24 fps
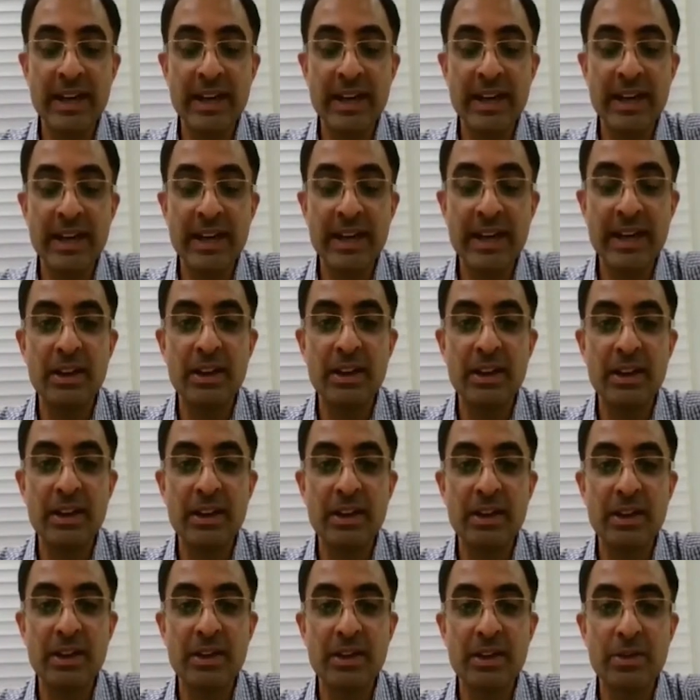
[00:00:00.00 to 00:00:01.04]
the
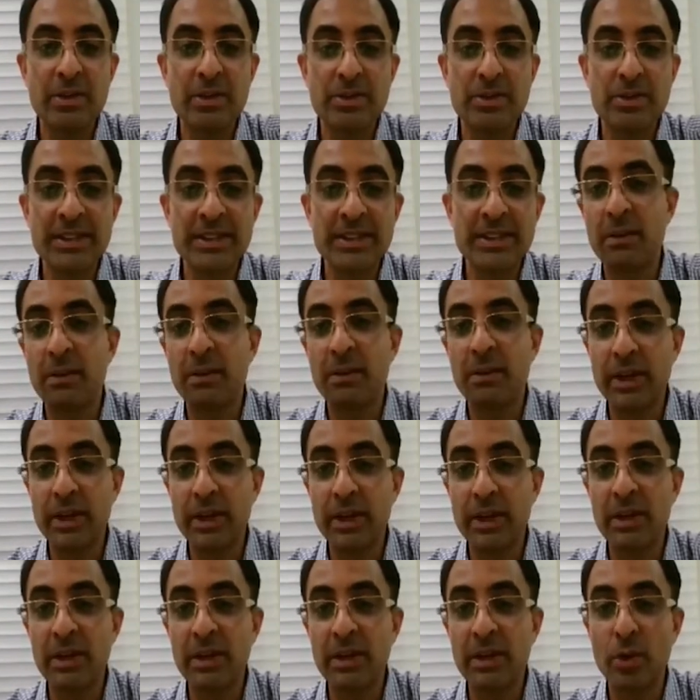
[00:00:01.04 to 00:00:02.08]
less confluent
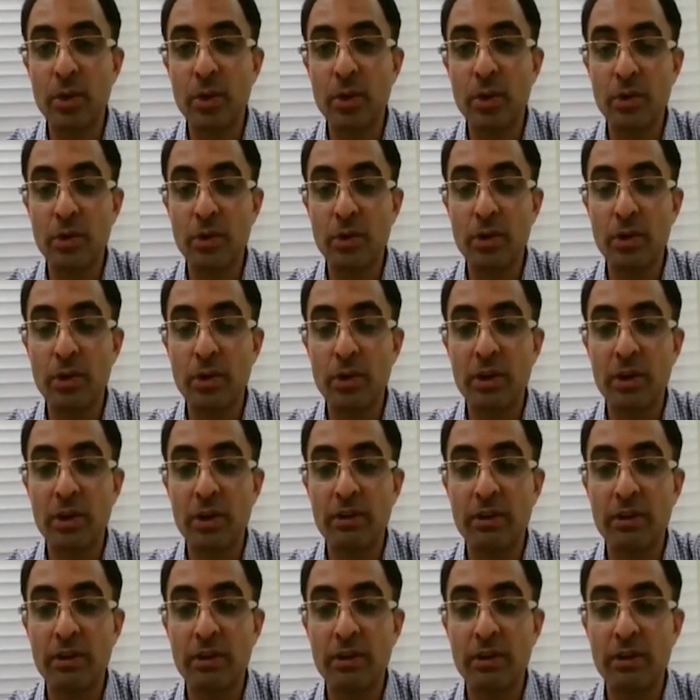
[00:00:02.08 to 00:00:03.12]
line become more and more
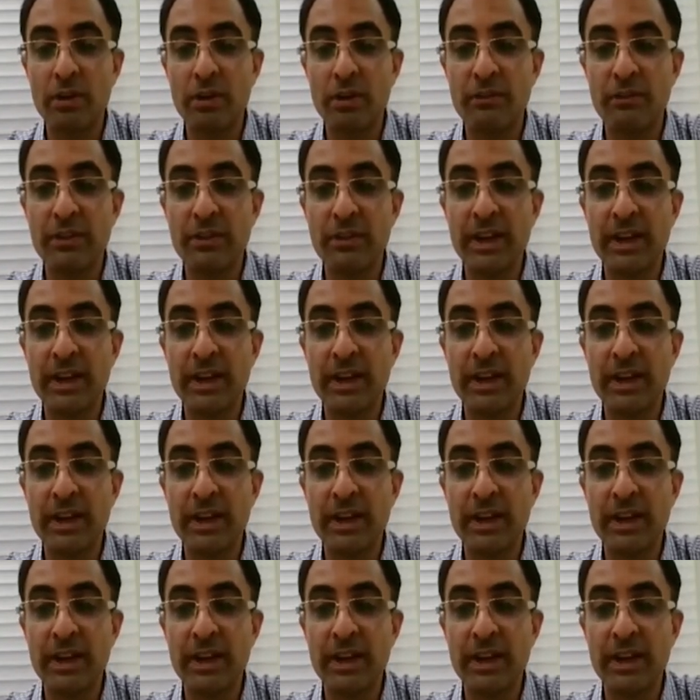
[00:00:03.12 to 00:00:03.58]
confluent, and you